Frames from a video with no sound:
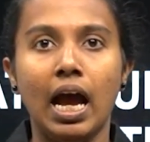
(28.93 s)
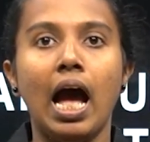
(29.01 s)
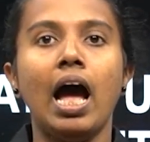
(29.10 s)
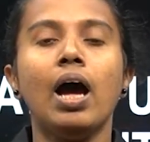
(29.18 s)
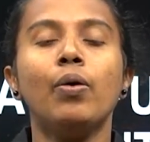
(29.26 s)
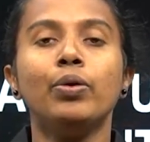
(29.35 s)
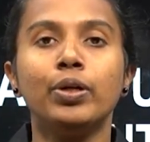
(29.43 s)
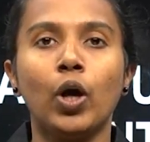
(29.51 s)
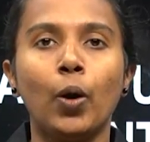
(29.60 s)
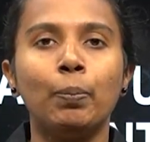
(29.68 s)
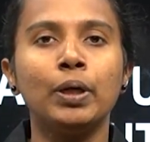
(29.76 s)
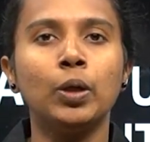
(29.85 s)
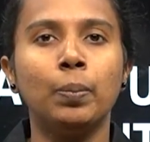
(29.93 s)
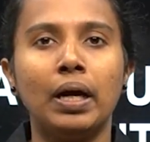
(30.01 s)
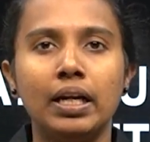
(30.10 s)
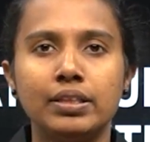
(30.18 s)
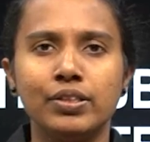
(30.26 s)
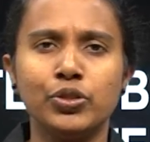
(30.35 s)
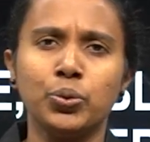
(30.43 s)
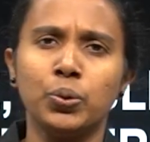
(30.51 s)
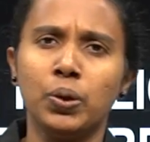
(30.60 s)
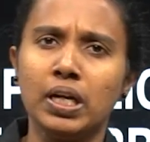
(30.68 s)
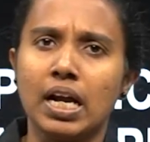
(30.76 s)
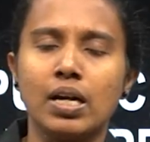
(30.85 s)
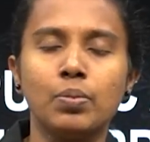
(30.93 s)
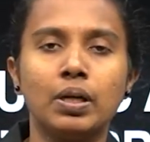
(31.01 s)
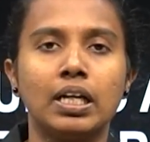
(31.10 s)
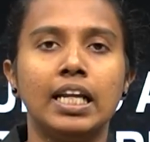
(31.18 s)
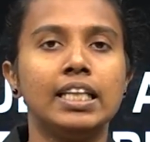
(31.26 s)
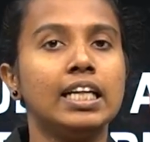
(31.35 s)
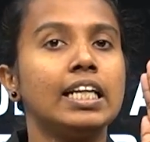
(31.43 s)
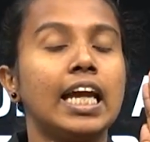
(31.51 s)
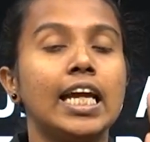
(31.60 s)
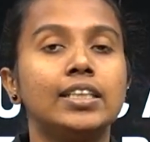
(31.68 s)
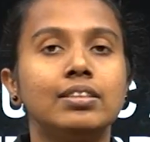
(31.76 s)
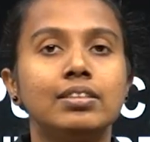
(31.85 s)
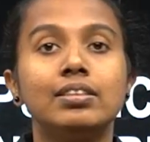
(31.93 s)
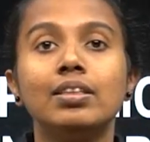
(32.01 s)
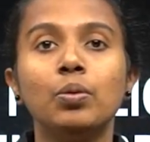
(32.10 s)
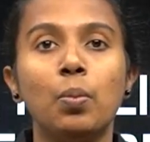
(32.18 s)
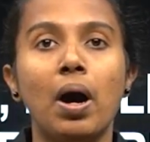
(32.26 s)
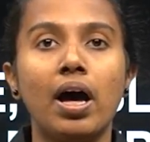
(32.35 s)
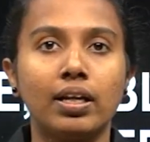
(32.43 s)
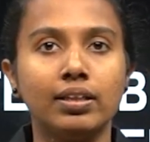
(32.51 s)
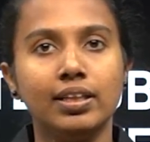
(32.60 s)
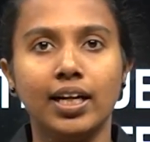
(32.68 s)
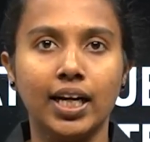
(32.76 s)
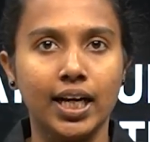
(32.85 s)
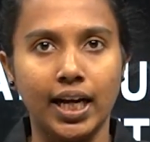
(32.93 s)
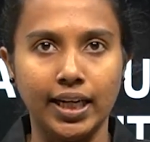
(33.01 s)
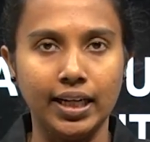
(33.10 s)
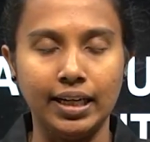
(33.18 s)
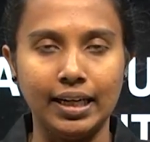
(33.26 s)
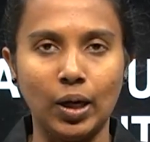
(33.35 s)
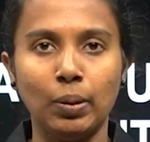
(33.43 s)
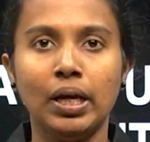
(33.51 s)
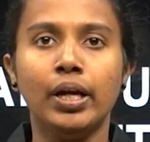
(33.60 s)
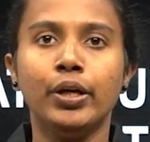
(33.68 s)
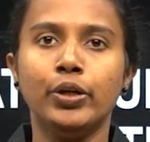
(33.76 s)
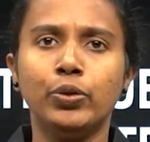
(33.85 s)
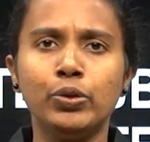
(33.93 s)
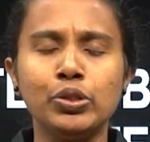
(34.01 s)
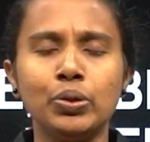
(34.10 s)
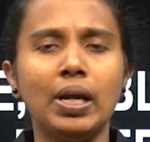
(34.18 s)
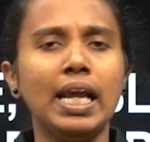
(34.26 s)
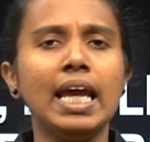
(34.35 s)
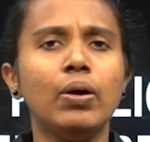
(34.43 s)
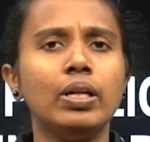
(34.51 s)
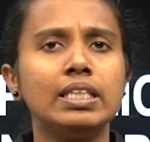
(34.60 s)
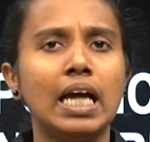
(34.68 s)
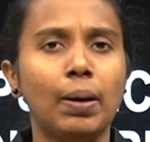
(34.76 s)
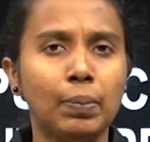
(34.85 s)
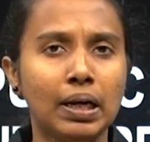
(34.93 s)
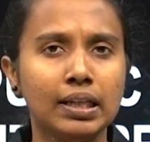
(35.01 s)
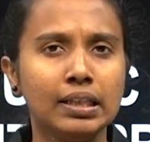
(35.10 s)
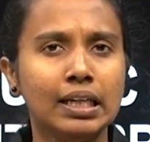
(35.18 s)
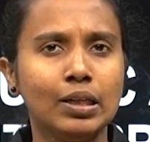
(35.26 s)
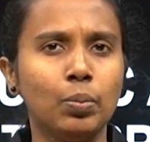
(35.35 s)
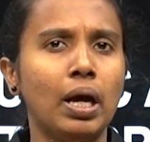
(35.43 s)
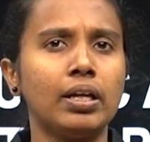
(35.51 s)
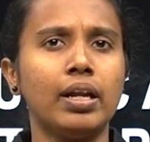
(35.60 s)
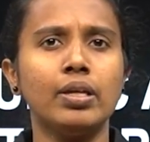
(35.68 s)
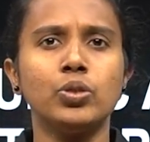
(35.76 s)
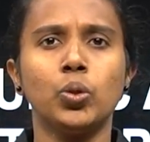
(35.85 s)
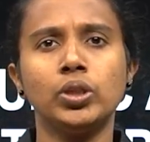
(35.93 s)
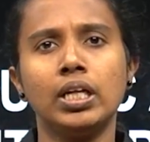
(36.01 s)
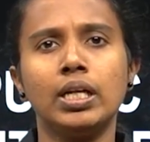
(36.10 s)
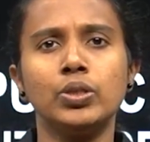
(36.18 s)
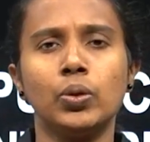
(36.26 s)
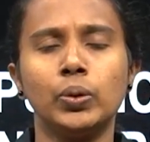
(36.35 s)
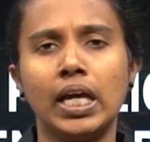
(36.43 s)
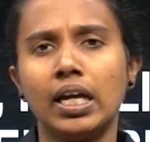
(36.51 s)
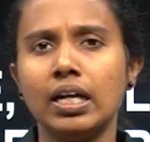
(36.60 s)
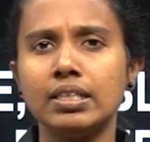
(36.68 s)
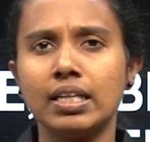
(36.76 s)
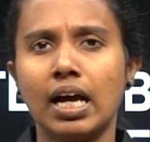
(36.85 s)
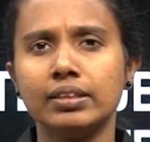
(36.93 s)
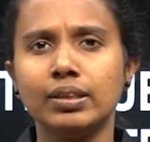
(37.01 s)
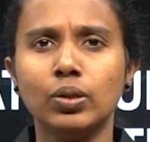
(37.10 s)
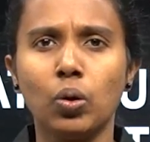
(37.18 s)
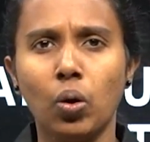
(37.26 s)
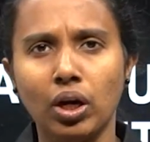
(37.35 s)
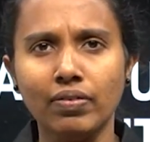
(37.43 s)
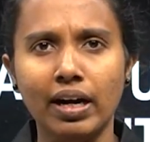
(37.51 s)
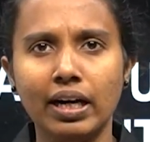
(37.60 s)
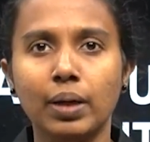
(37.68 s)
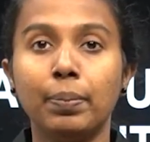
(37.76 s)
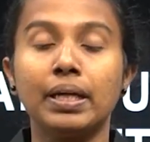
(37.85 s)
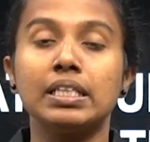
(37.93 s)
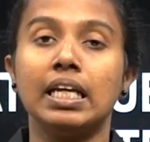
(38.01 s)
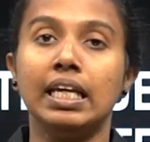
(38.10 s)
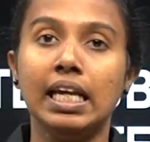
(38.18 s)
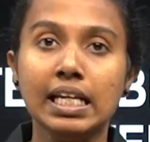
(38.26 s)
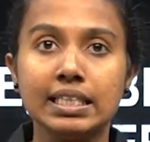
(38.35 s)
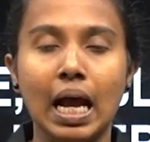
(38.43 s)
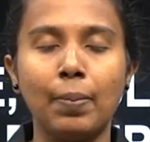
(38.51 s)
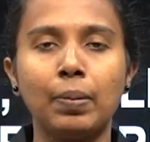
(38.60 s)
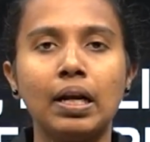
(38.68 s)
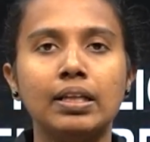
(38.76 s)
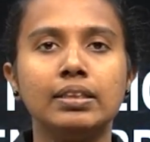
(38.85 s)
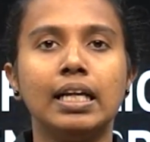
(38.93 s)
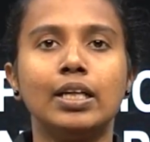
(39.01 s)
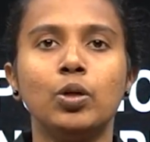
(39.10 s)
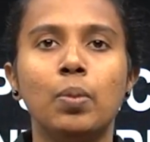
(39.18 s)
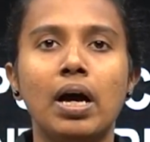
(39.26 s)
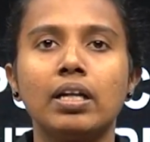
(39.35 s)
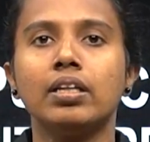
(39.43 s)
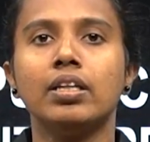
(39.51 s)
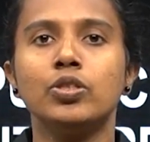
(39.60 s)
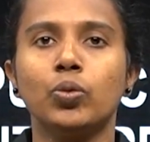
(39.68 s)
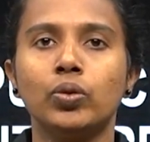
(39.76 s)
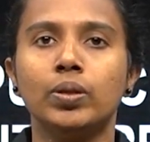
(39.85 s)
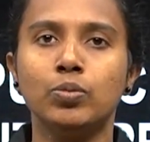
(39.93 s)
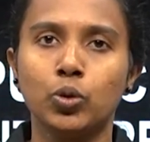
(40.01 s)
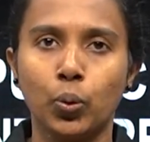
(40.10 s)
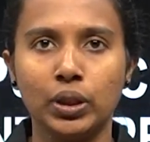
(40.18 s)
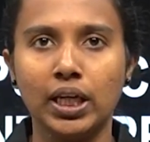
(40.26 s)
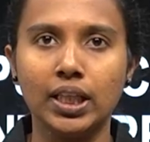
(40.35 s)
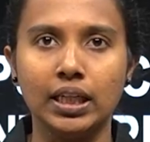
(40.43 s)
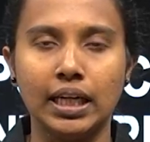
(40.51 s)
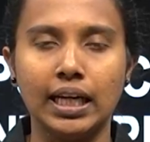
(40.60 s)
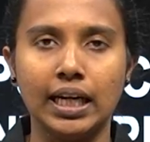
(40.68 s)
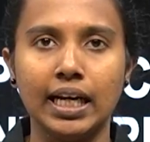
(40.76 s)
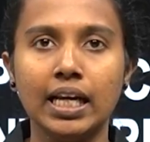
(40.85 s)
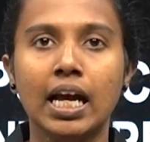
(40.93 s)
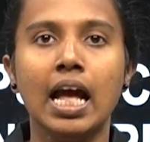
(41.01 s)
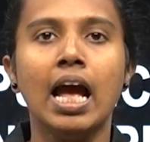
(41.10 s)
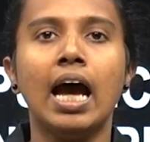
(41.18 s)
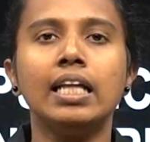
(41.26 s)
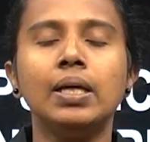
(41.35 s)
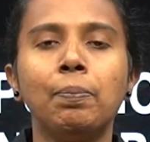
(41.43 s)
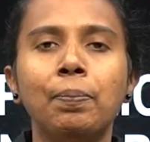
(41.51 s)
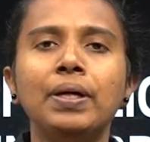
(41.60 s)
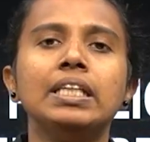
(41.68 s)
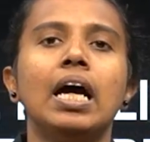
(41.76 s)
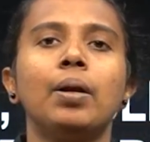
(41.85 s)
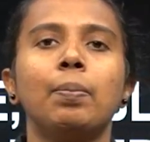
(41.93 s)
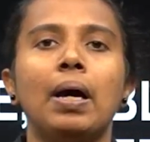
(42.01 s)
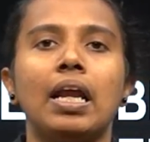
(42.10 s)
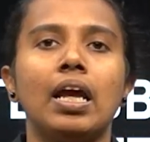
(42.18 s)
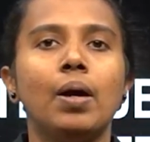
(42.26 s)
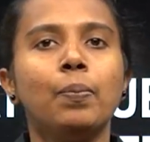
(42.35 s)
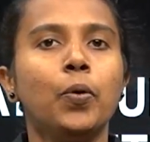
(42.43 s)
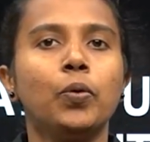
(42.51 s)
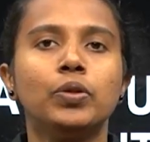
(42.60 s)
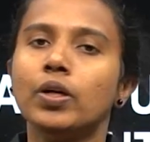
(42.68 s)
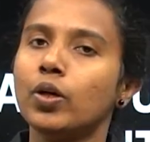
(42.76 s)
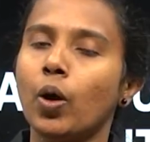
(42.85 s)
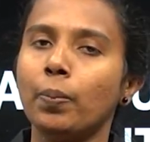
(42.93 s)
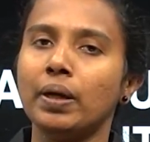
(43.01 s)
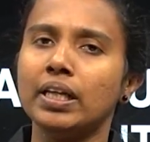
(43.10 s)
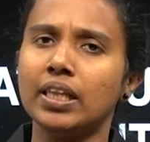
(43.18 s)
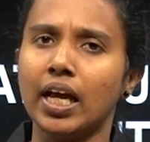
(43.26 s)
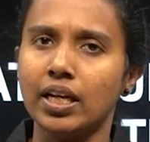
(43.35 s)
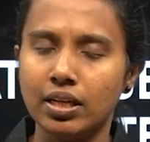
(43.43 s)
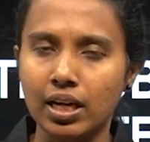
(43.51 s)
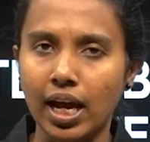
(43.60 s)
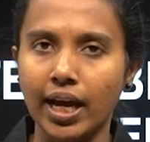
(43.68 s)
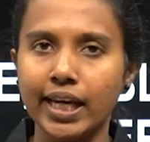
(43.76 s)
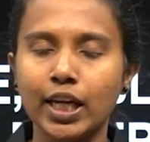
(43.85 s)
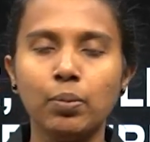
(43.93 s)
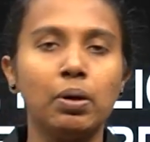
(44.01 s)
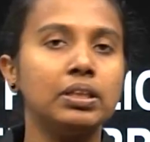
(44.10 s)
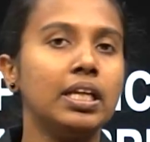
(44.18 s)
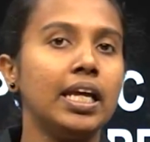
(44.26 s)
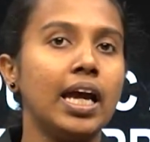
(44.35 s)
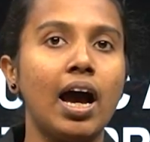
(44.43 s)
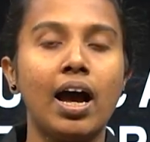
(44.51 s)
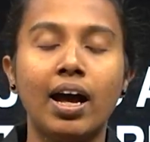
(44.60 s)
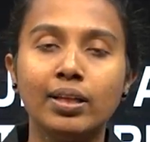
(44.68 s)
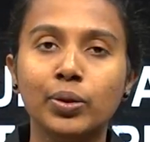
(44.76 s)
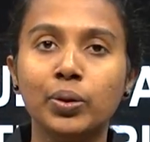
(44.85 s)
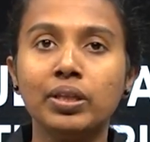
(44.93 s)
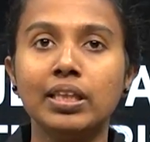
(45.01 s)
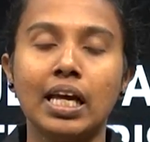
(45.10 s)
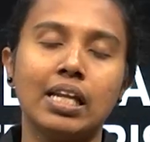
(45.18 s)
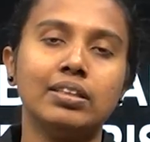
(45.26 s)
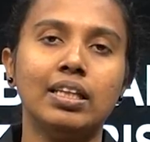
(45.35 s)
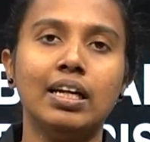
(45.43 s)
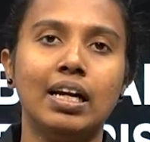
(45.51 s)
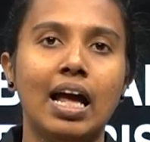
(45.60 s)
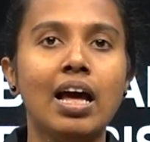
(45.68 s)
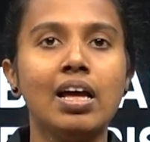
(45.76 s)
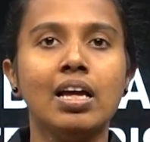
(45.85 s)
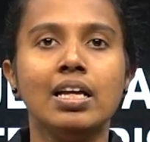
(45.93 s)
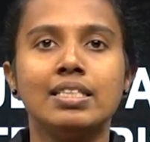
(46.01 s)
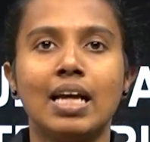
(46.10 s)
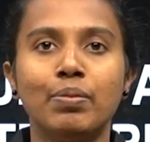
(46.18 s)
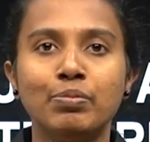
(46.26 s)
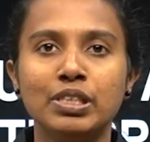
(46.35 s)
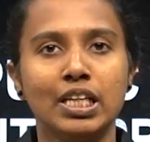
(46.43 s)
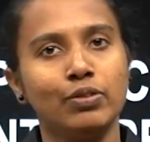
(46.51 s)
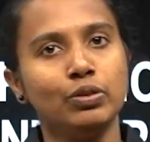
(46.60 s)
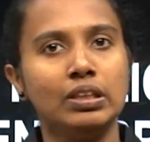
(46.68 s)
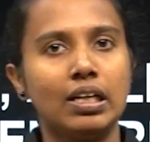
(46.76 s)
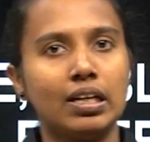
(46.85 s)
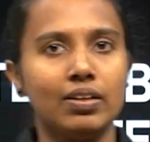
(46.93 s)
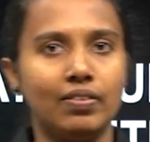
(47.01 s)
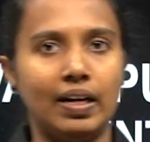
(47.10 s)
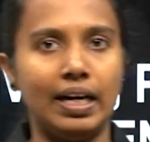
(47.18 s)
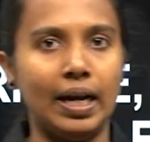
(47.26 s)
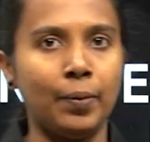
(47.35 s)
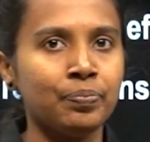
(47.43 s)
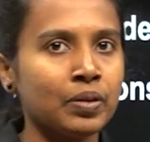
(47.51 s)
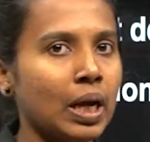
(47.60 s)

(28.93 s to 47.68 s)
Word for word: Ah, or a topic of Padicha, sure, Anamaka and Ningle Kate. Mark and then Kail and Dow. Usually, every chapter in the mark and a chodingal chodicanala Sada the Koravana, Paksha, each chapter in the mark and the chodim chodikin and Dangle, Adipanan Parayam Pon, the topic, Tane Irika Madalia, the Taratarilla, some shevun in a cavanda.